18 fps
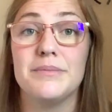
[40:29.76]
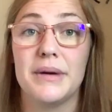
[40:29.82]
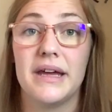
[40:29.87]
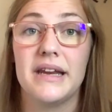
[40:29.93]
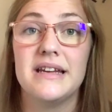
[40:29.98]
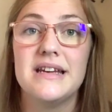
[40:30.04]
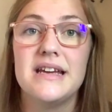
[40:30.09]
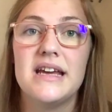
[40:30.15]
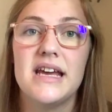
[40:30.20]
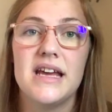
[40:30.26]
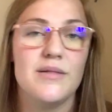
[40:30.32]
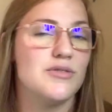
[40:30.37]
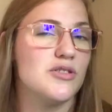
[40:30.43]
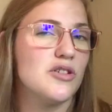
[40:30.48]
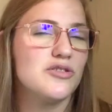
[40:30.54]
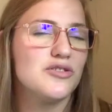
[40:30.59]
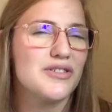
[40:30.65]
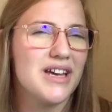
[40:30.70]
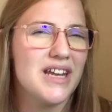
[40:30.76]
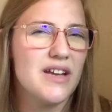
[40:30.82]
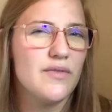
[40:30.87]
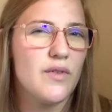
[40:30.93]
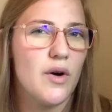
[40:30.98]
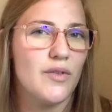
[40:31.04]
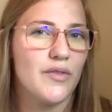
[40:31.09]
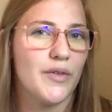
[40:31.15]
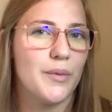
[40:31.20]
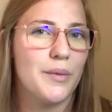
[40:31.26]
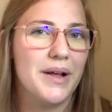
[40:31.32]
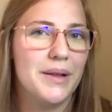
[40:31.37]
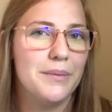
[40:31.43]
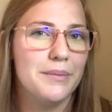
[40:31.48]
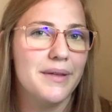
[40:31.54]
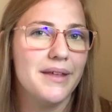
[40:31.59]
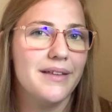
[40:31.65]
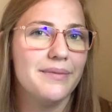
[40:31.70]
but it was also kind of
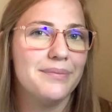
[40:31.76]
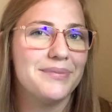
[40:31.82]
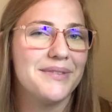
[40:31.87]
overwhelming